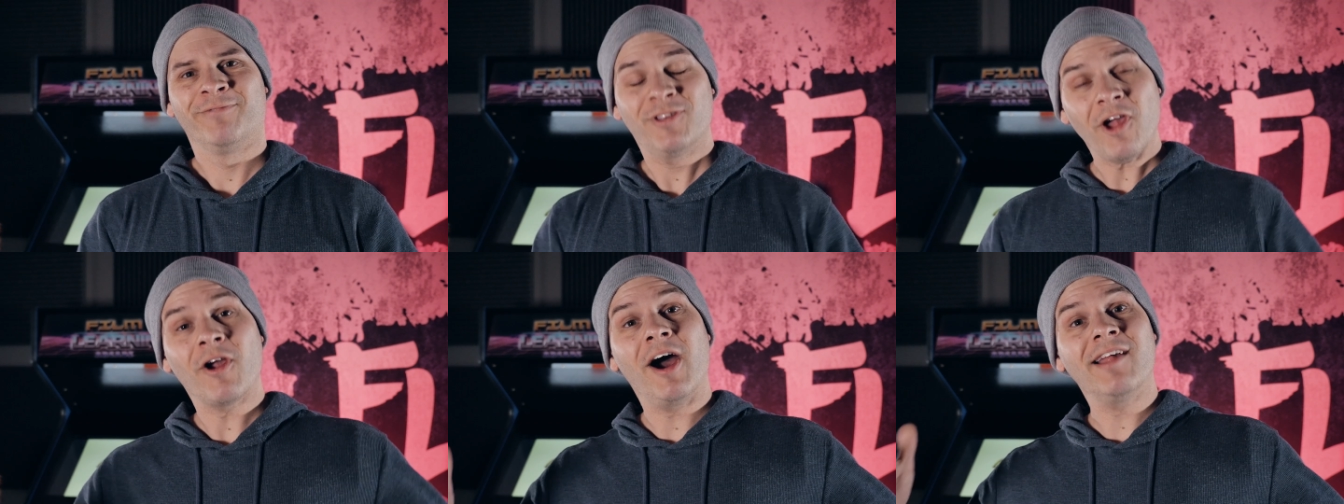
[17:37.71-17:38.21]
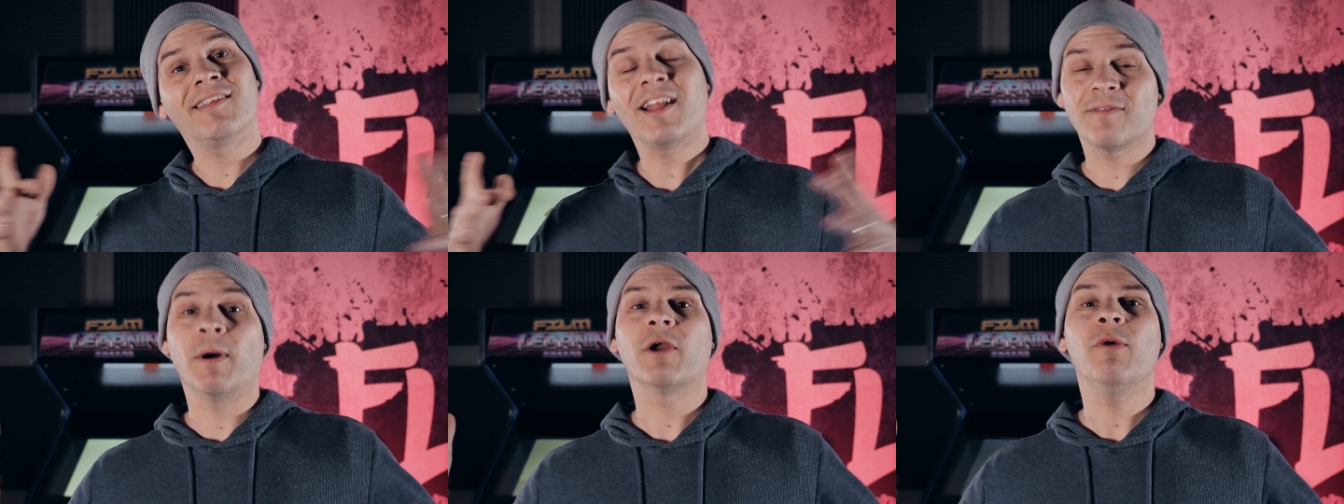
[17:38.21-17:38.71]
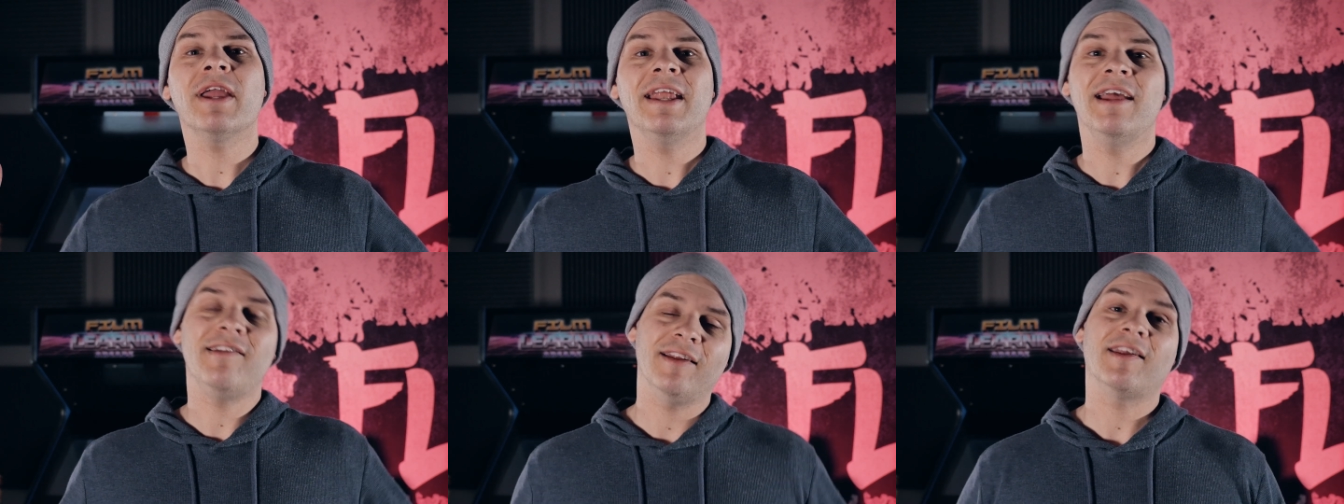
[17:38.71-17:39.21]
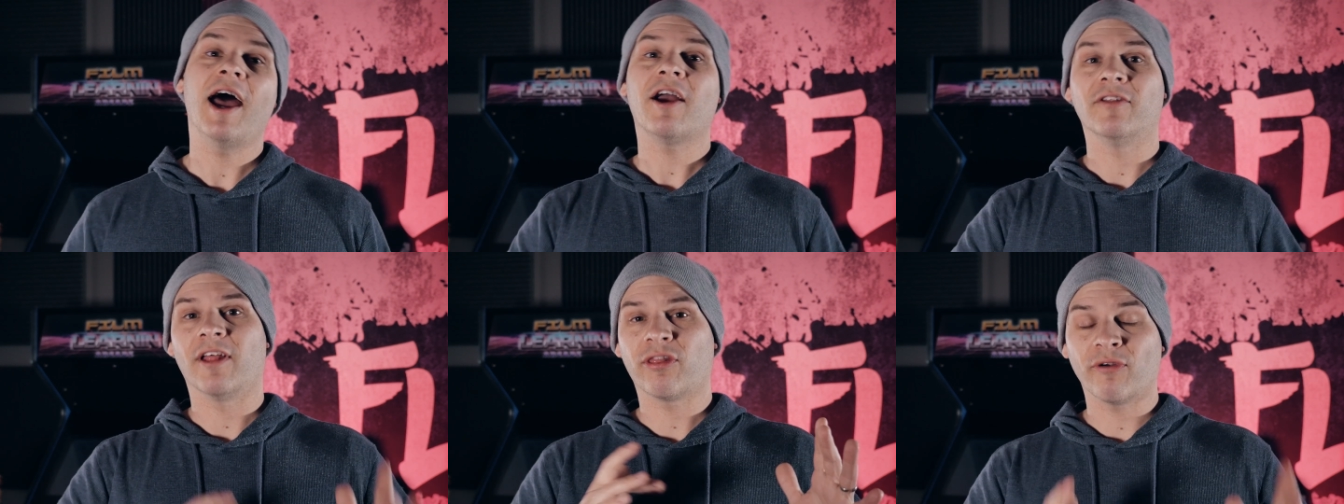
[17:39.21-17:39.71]
So guys, that's my quick and easy take
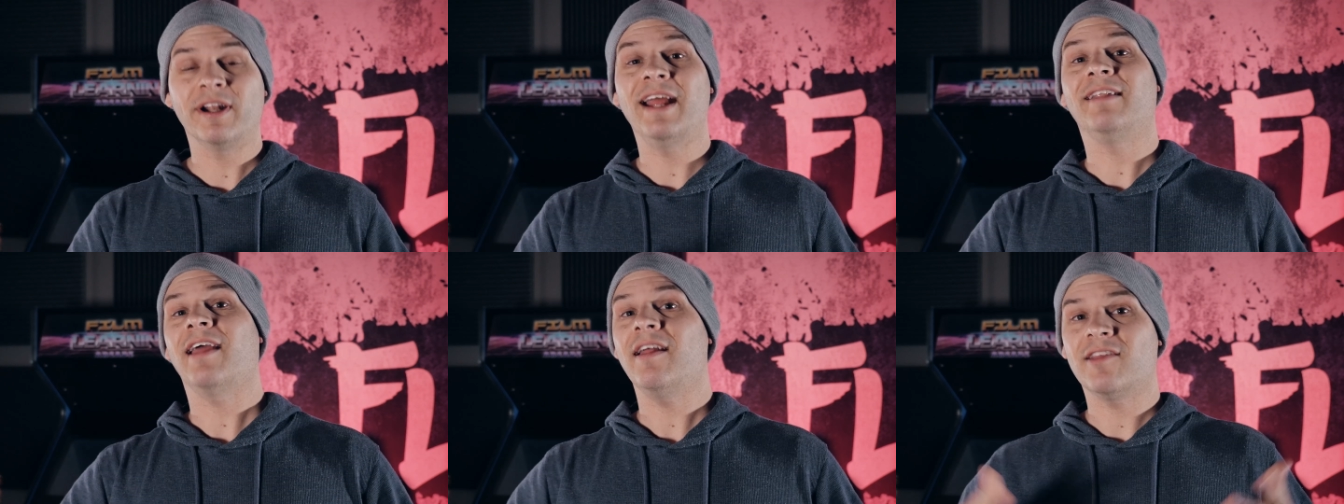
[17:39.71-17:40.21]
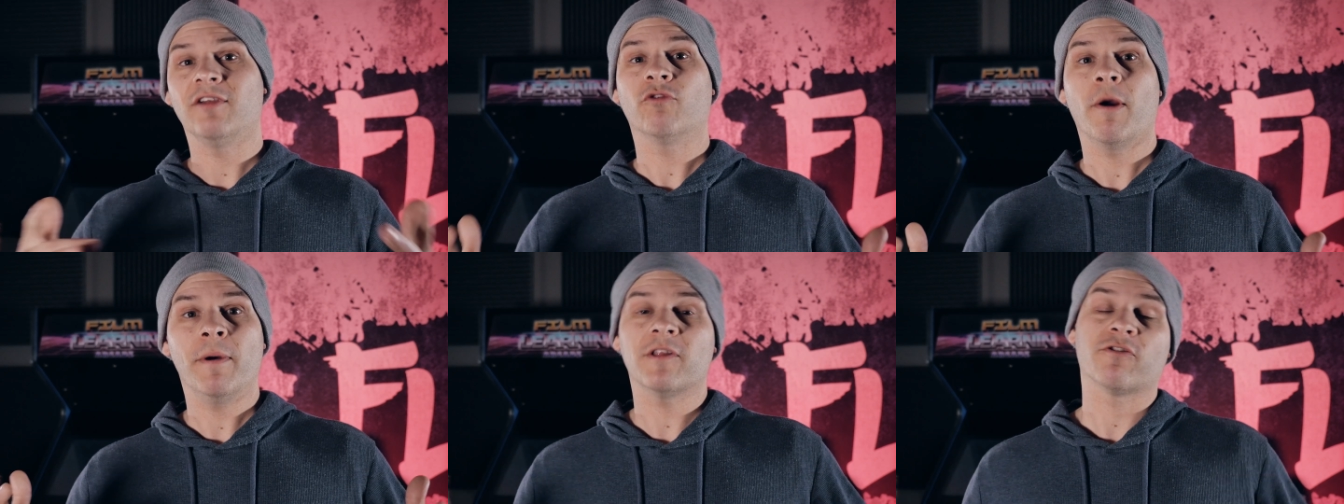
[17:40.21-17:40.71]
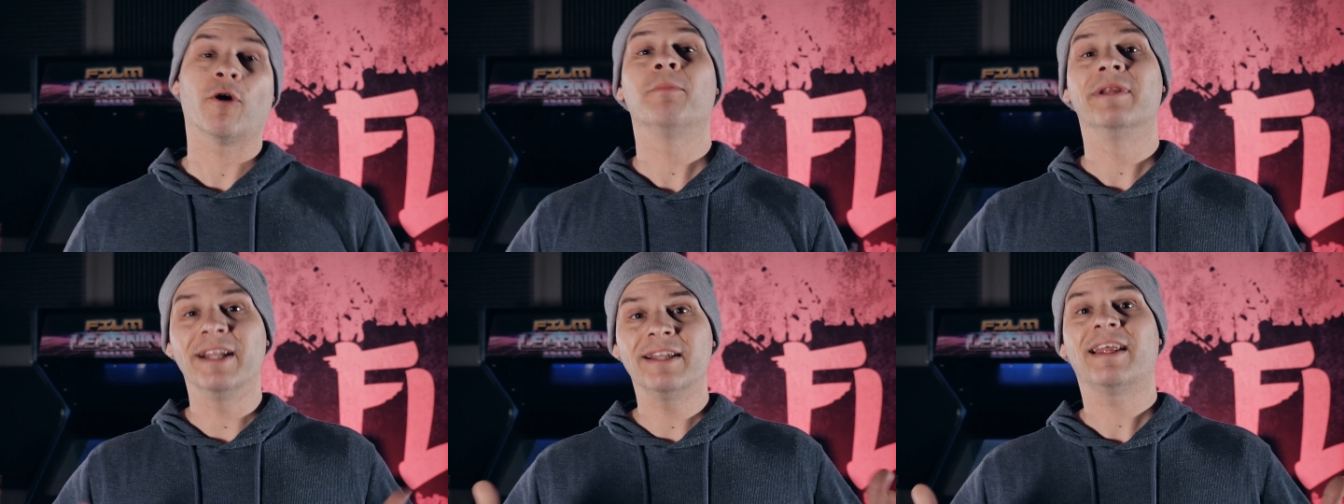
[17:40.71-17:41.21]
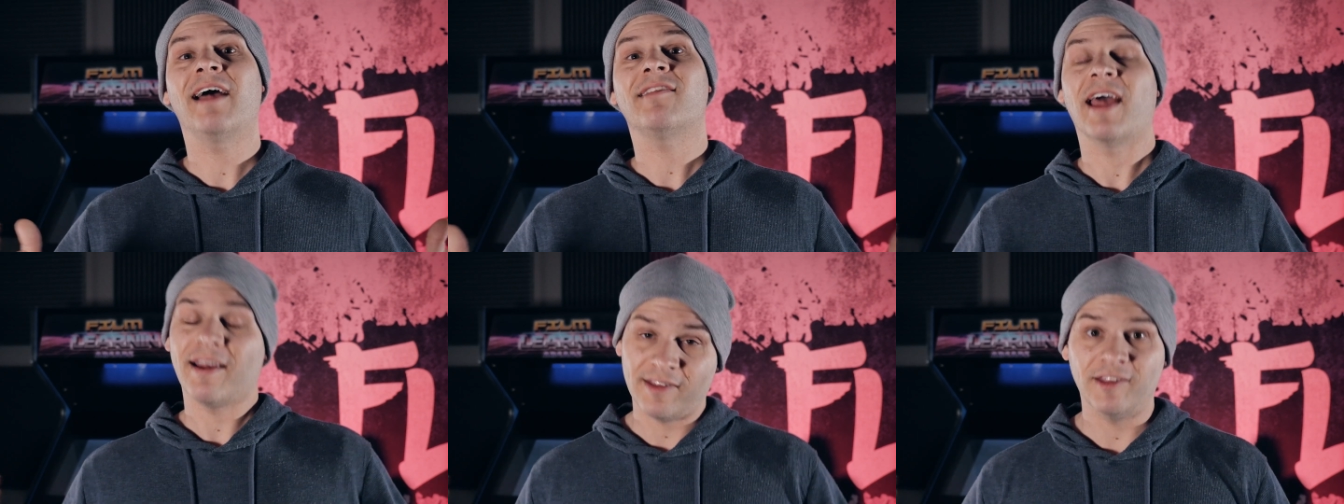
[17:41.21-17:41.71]
on the three D dancing robots from Lil
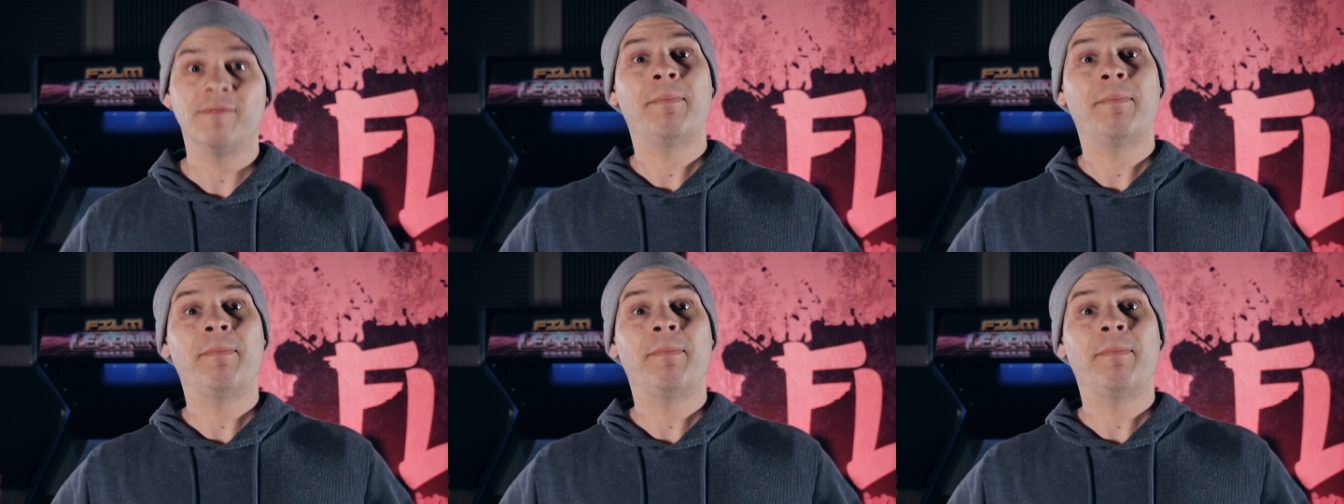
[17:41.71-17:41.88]
Nas X's